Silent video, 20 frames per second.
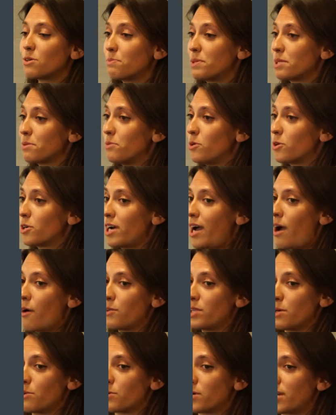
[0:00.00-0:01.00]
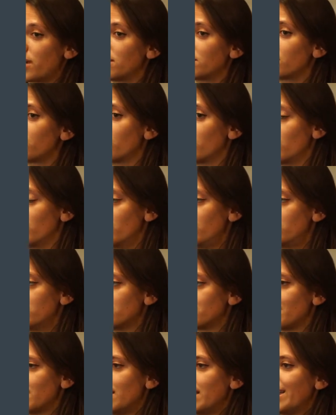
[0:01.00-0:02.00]
a bit more how they work under the hood.
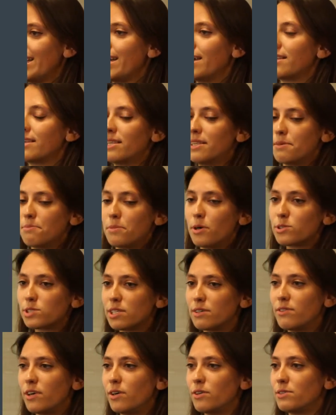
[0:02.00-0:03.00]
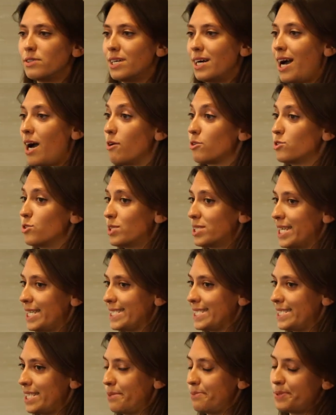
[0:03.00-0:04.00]
And most of all, how to
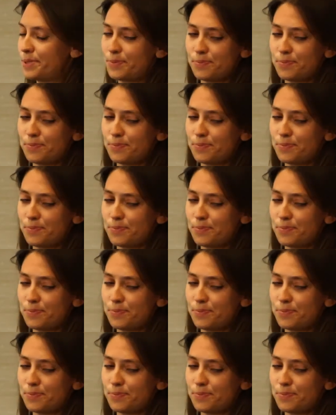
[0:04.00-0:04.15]
test them.